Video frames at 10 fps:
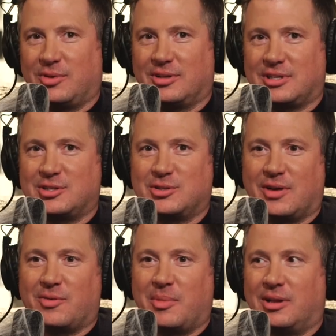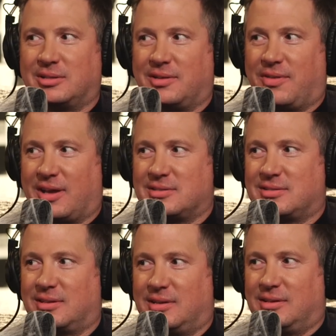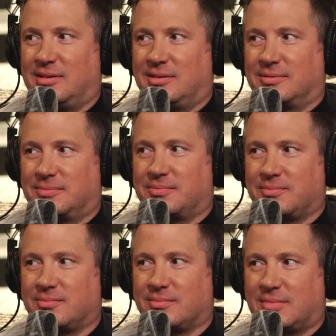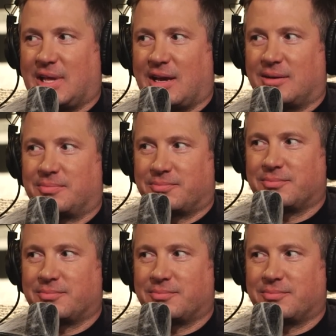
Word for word: we since you have a melty face, he's handy capable. Okay.